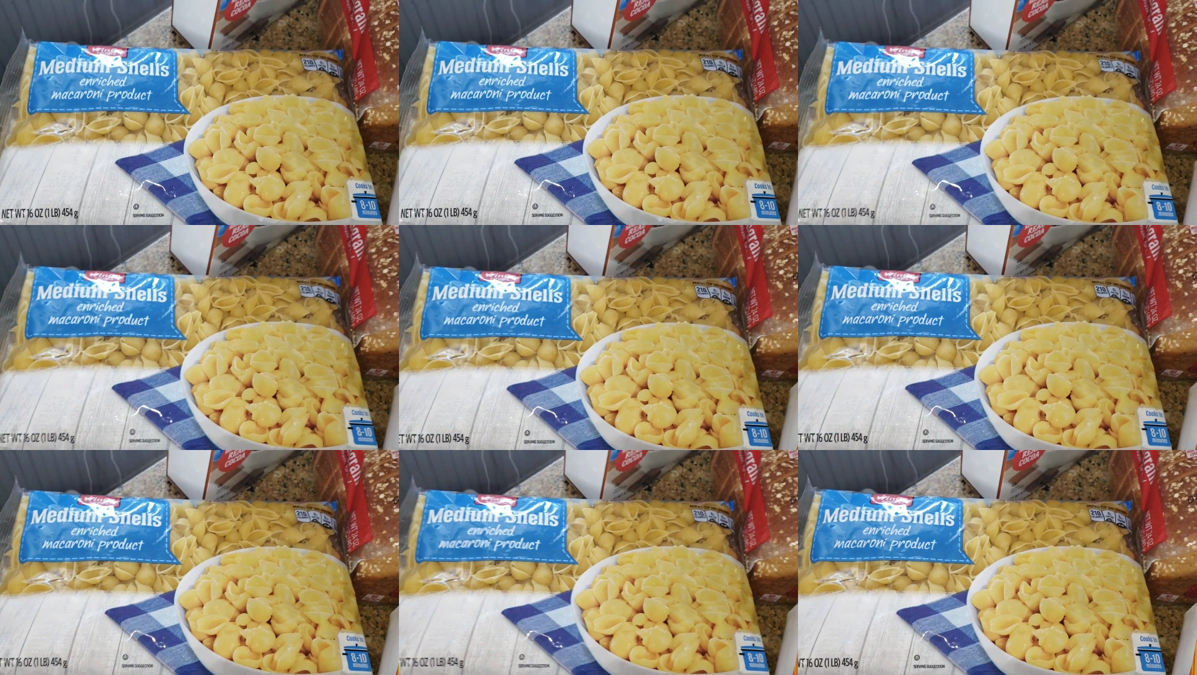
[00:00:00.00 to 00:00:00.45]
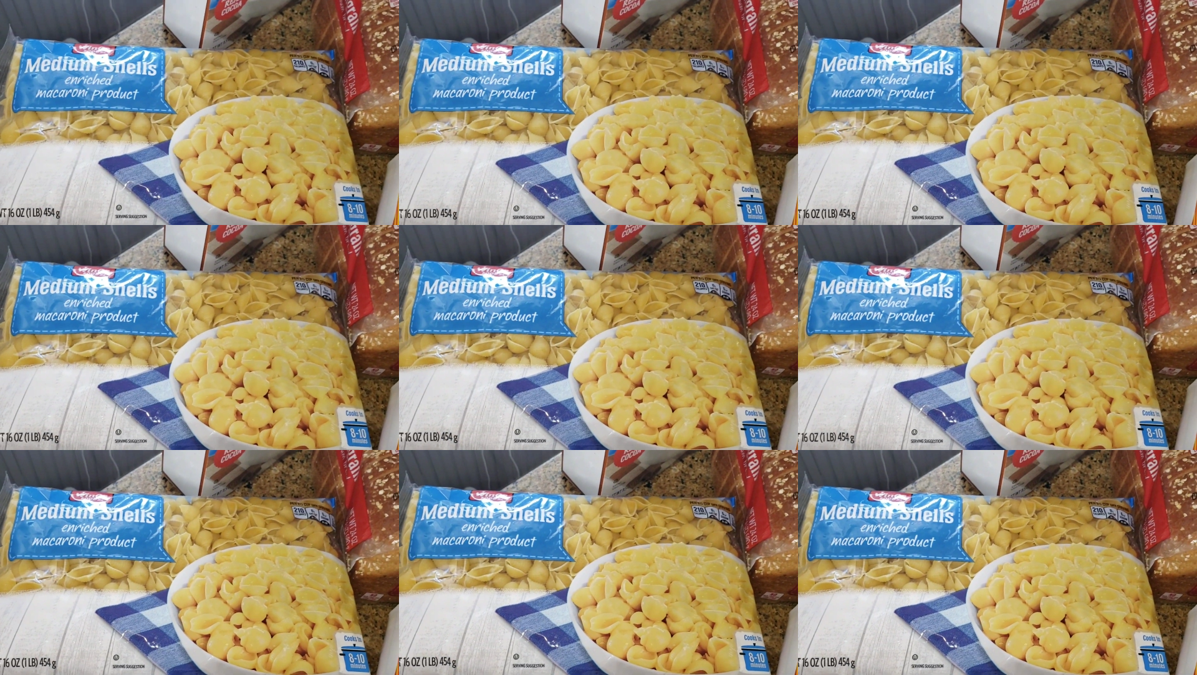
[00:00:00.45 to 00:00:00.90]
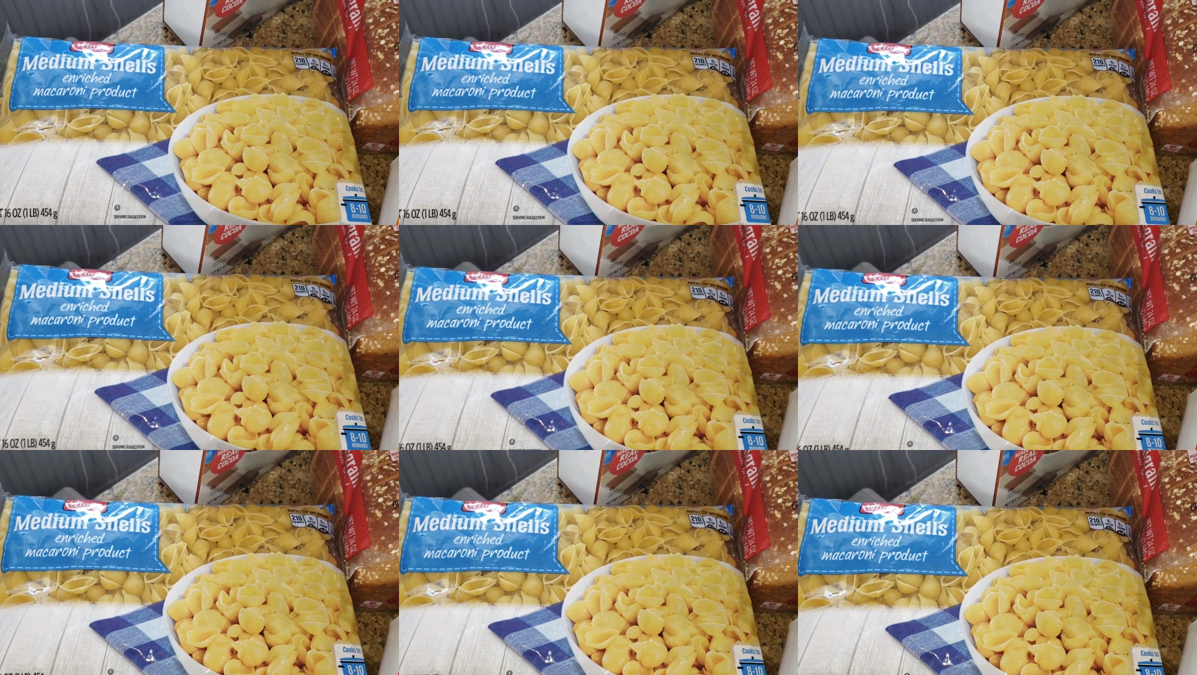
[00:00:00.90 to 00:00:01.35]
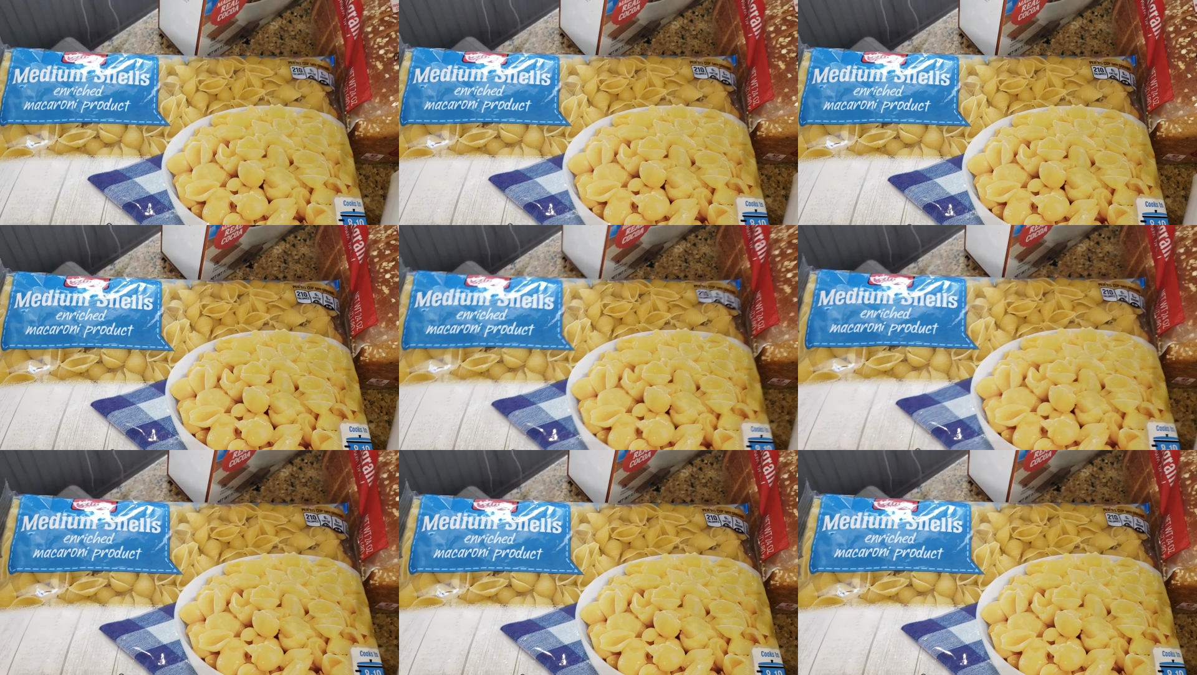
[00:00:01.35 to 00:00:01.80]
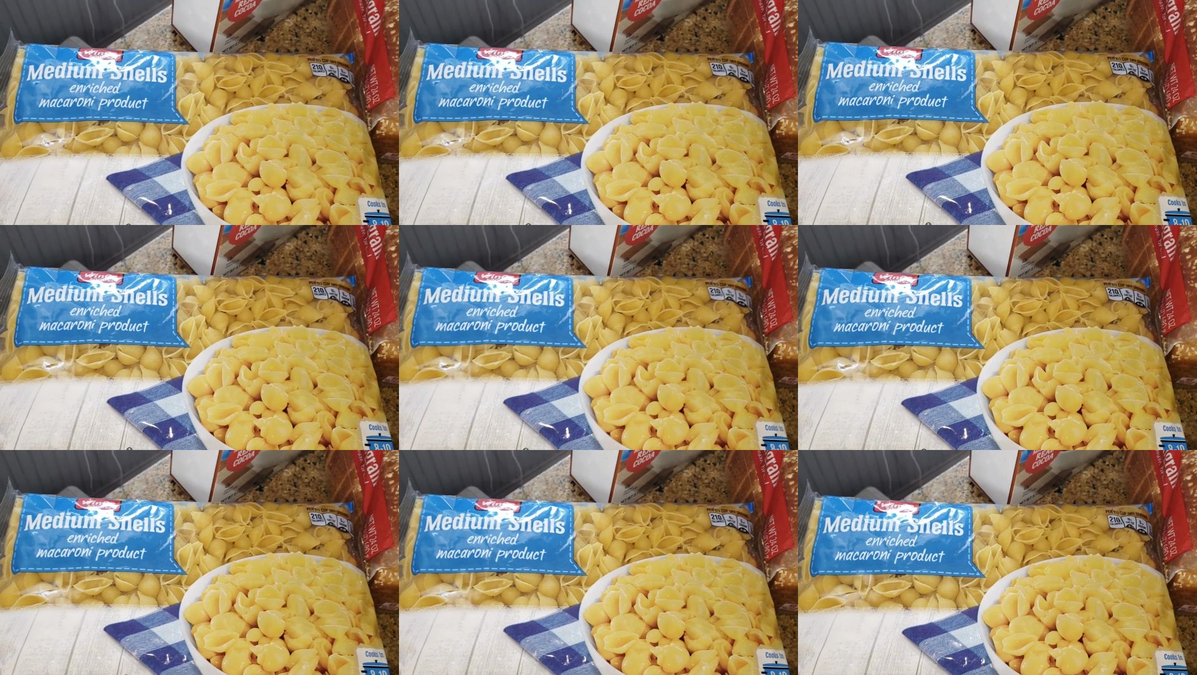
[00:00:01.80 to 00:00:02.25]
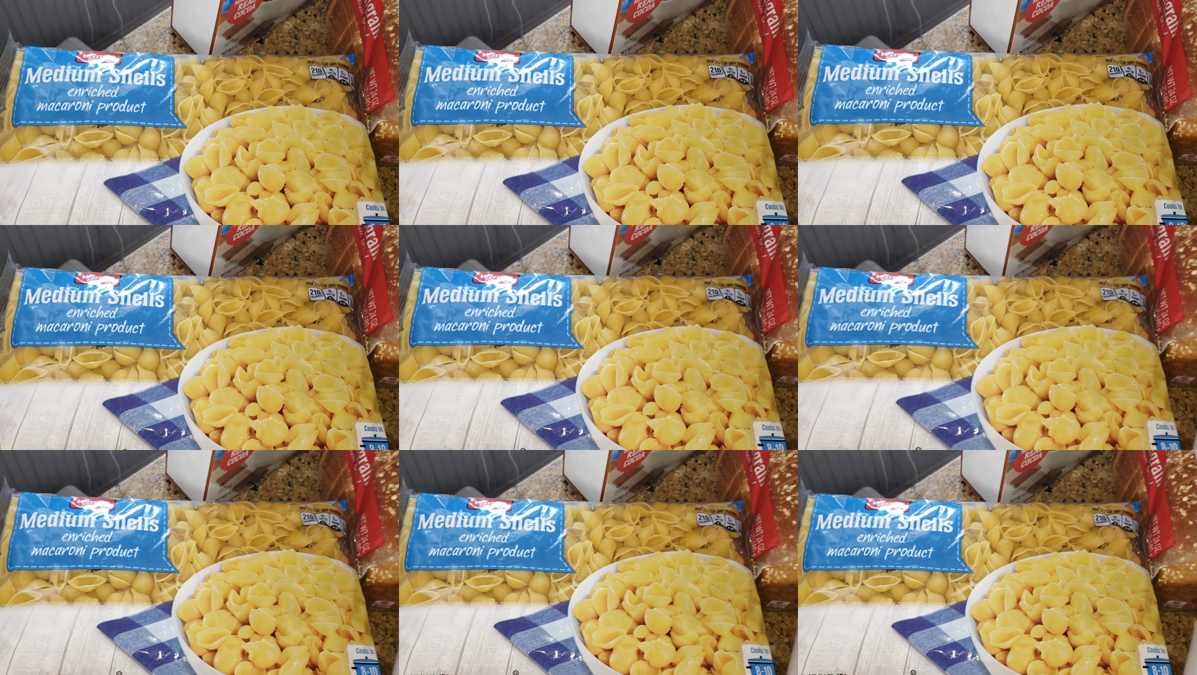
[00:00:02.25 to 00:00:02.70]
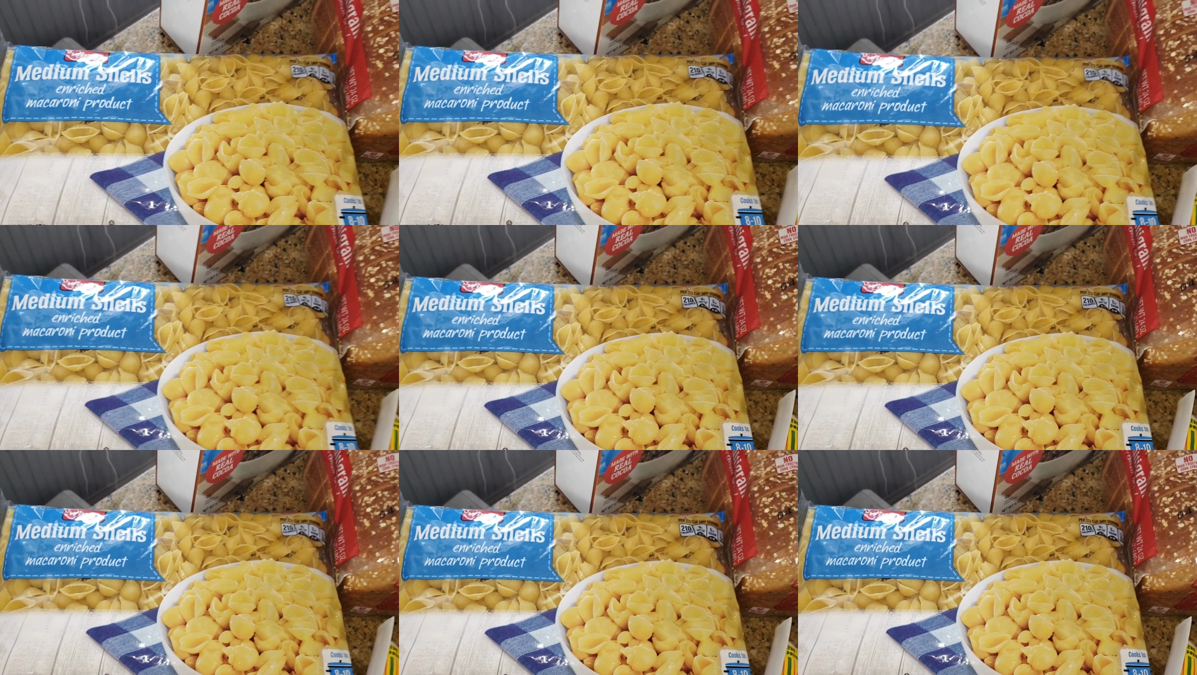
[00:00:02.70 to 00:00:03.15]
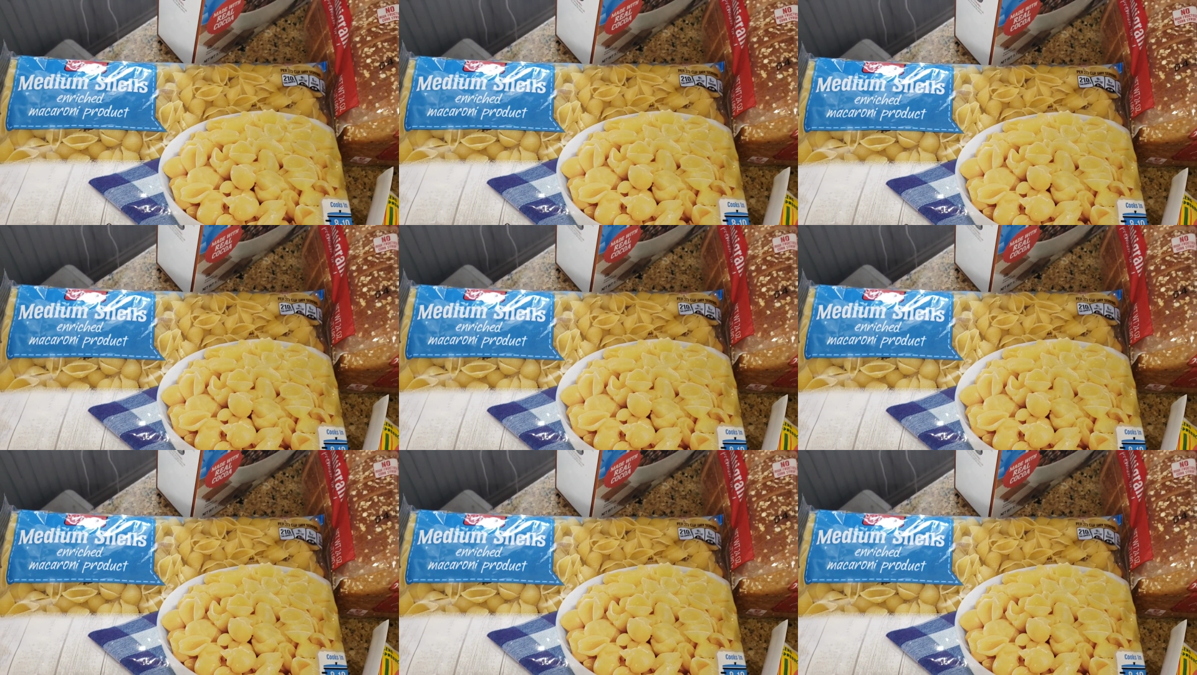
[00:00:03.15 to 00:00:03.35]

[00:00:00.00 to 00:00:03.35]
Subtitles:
[unreadable: no face in view]